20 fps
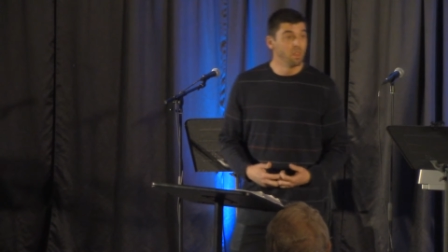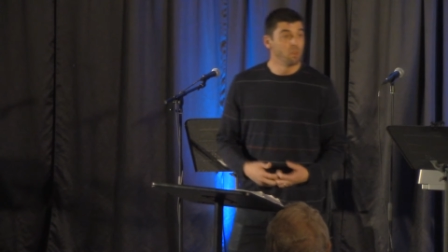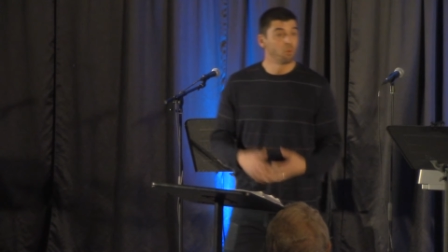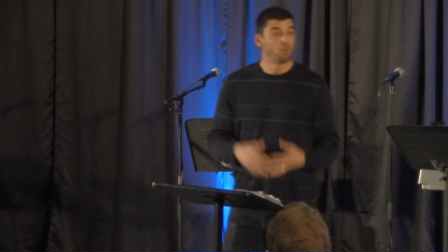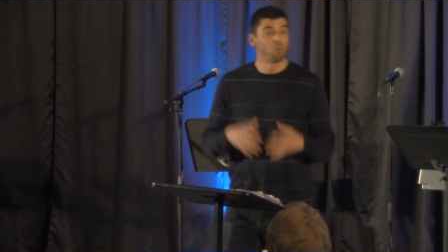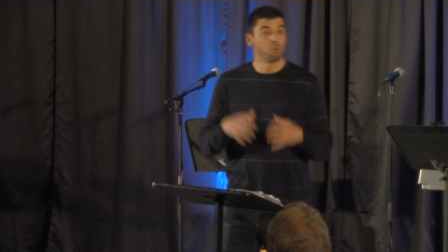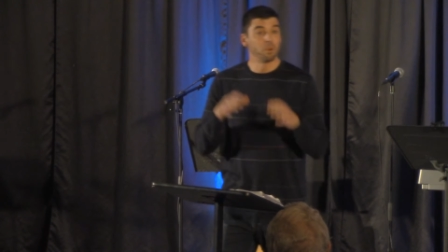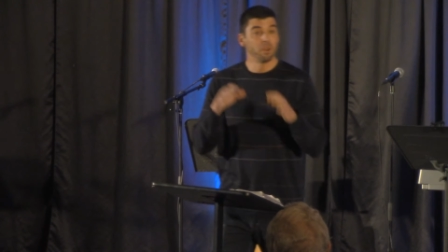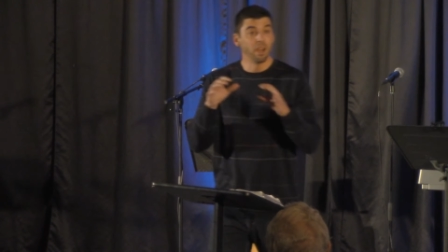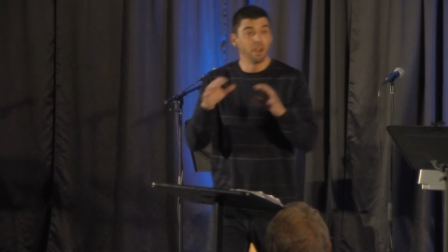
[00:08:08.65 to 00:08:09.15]

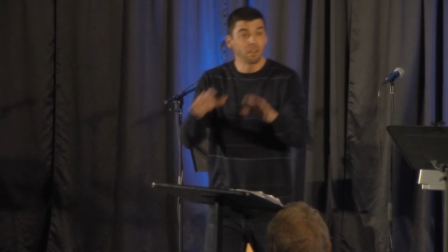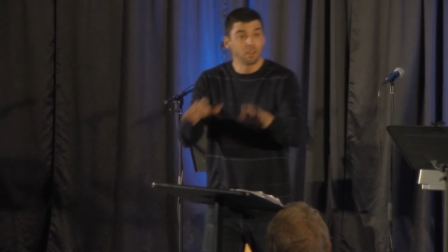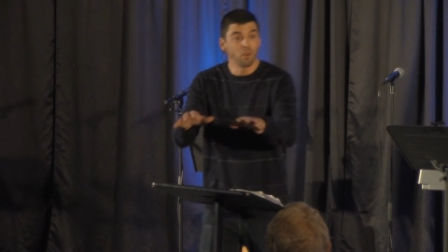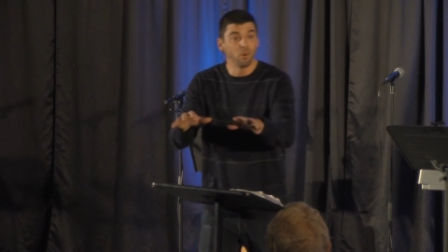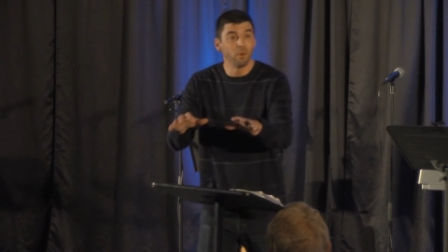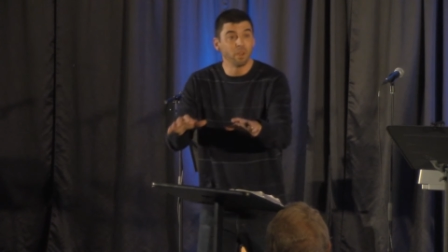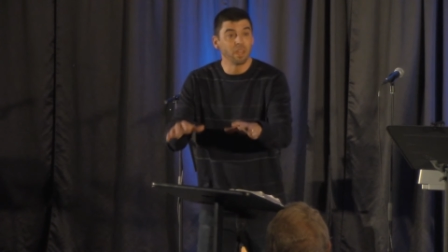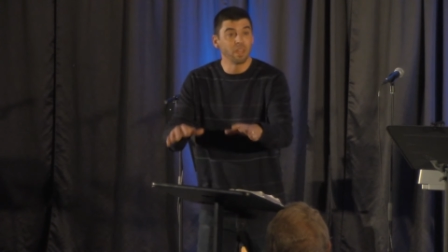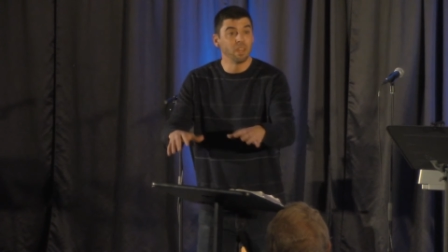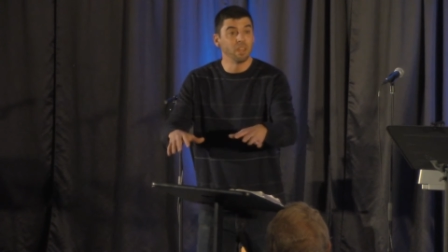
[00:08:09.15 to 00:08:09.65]
where we're not
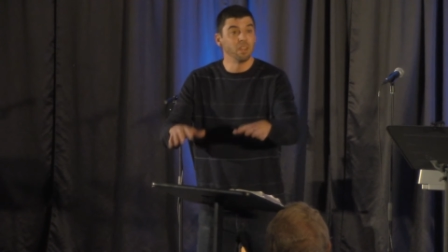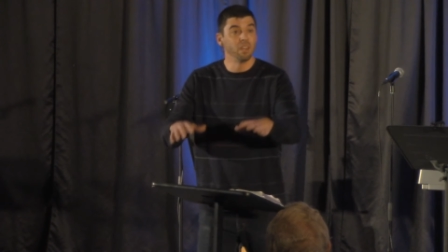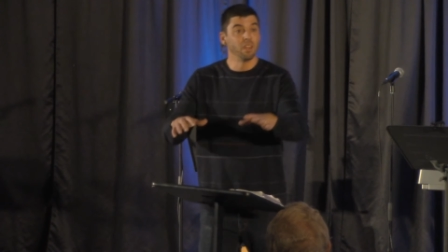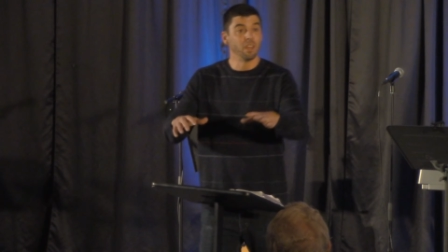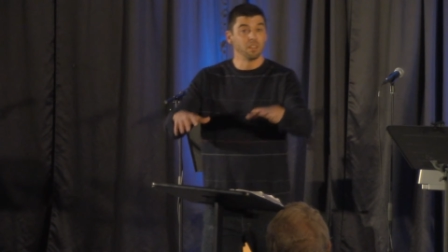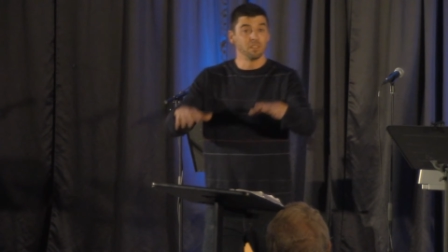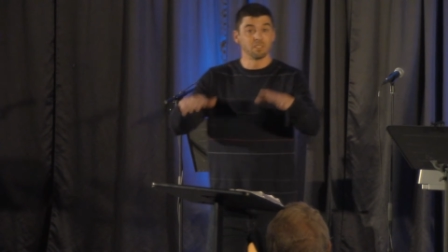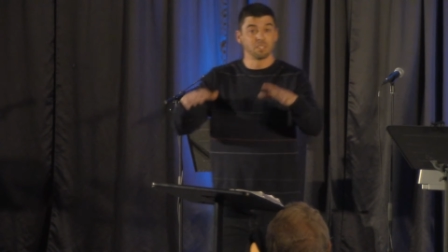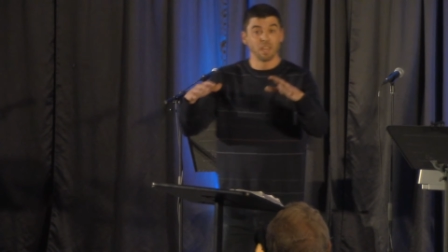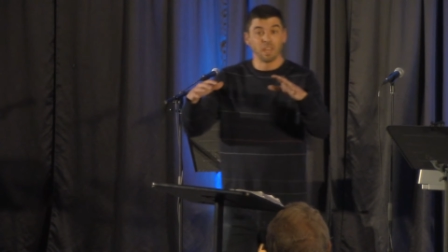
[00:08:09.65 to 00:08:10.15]
going in
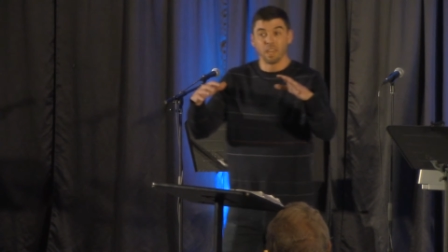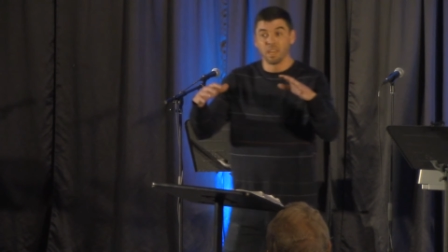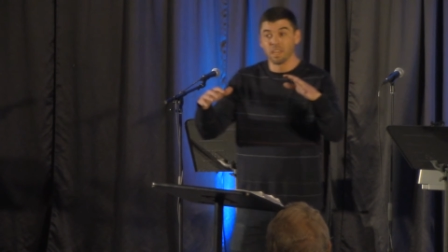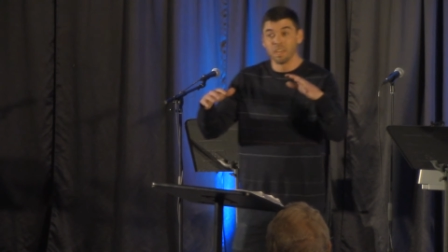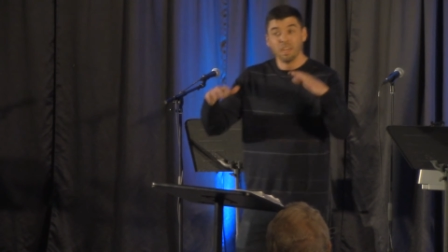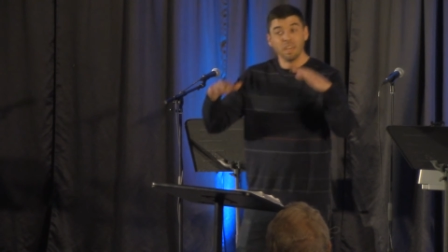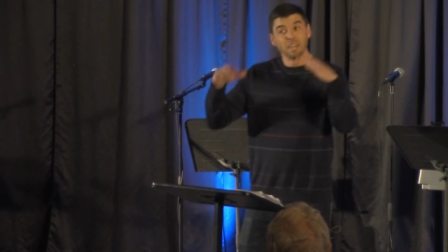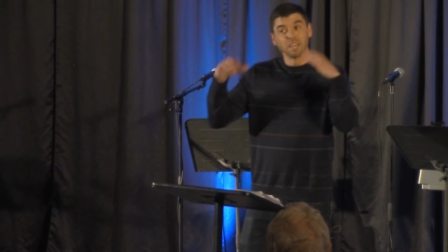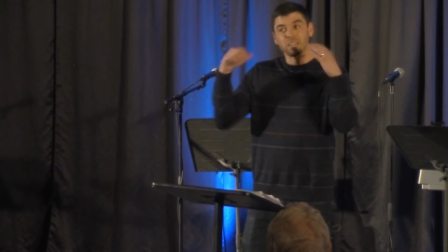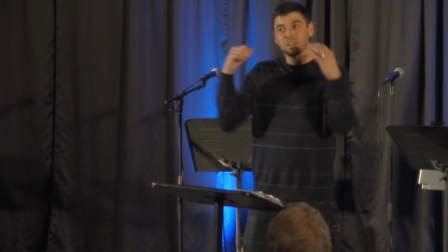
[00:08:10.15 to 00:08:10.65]
and saying,
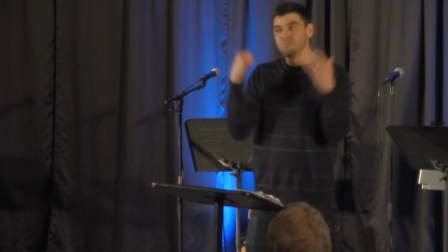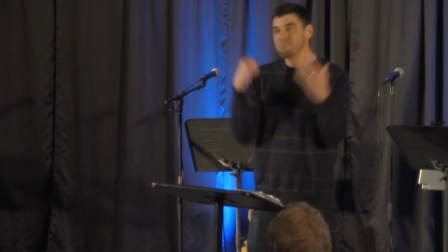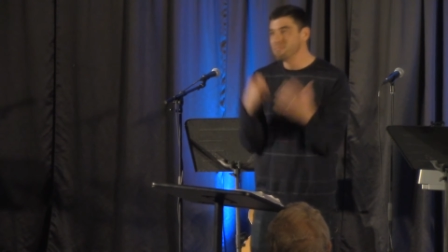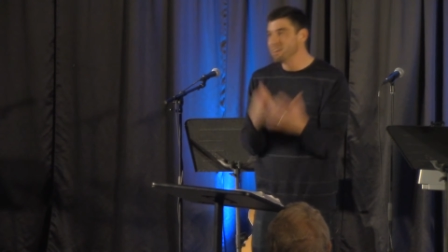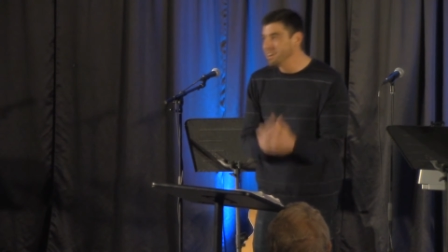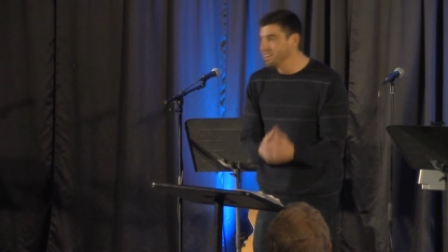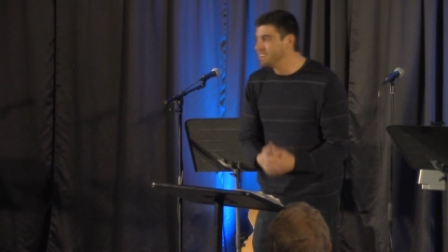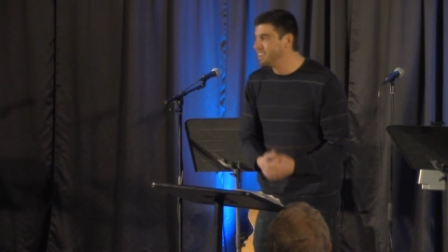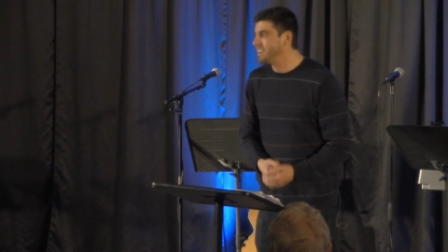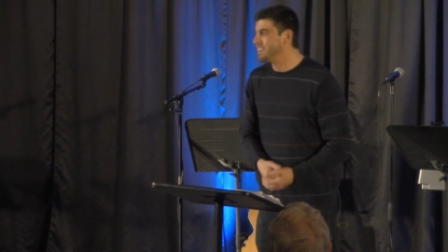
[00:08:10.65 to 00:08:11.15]
Come
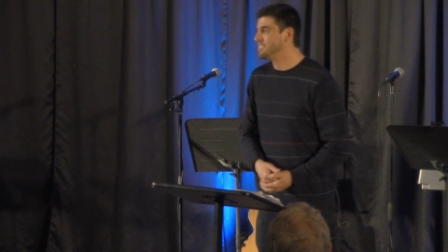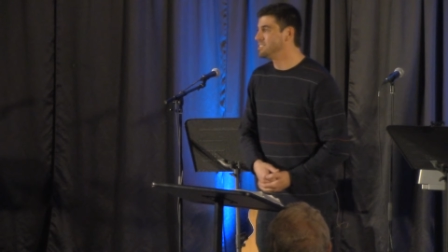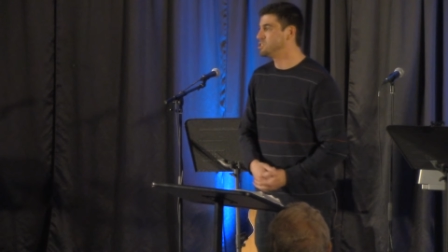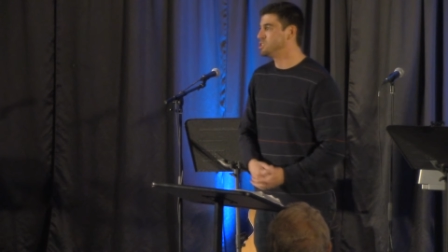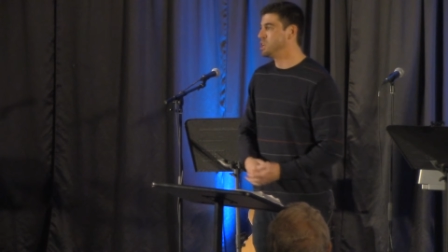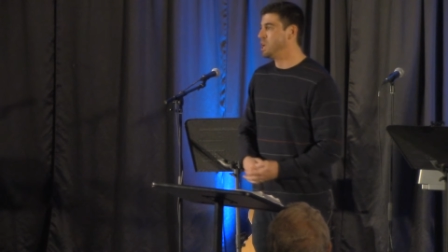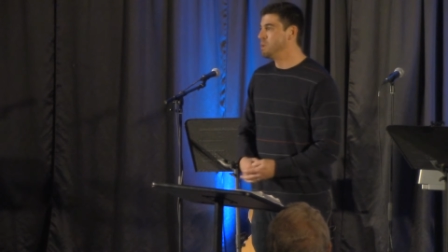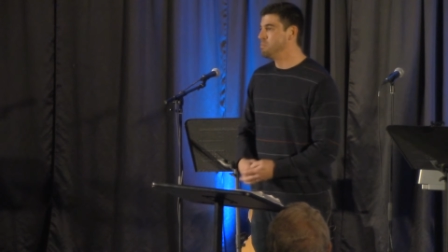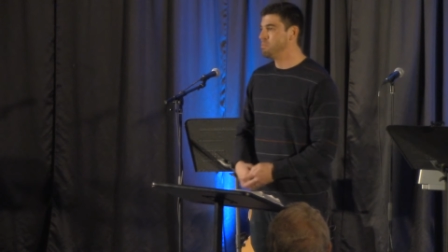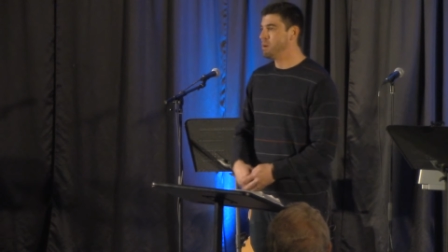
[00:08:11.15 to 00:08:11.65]
on, guys,
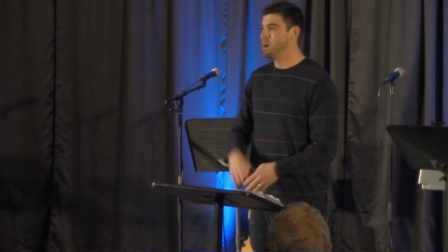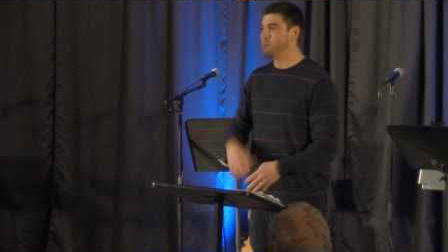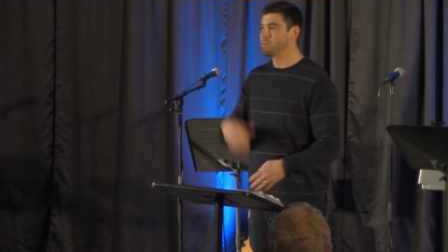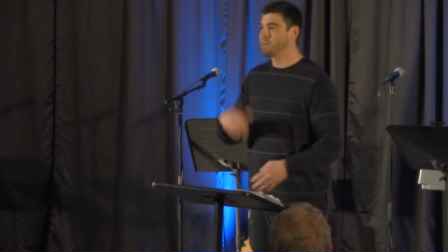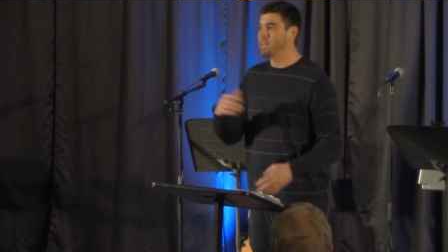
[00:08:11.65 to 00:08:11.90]
shape up.